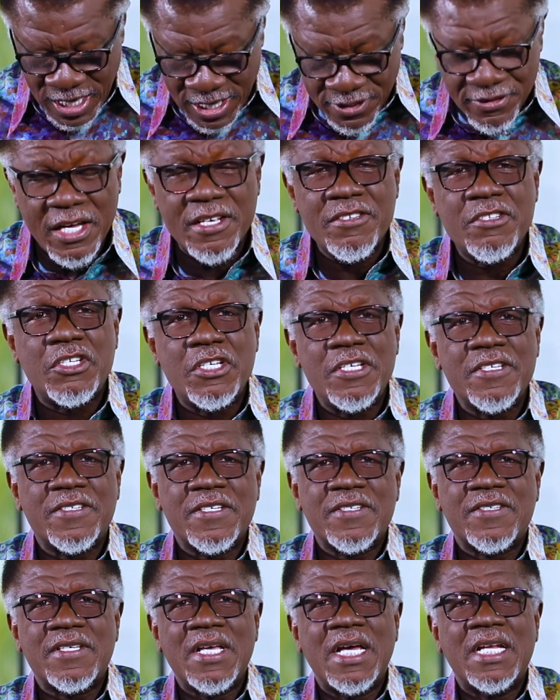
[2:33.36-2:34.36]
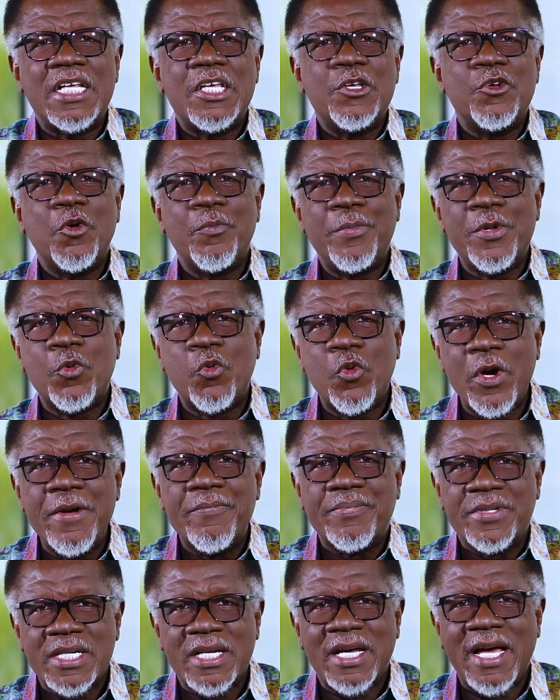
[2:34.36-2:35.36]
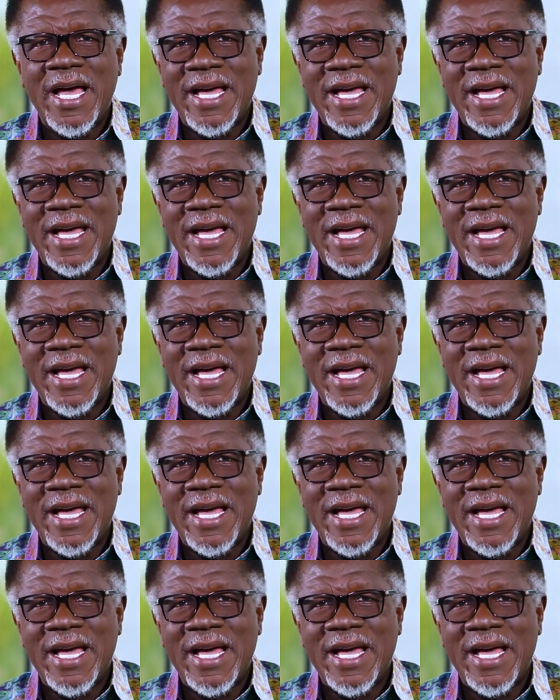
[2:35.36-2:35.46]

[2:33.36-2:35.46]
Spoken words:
And then Jesus said he will be whipped.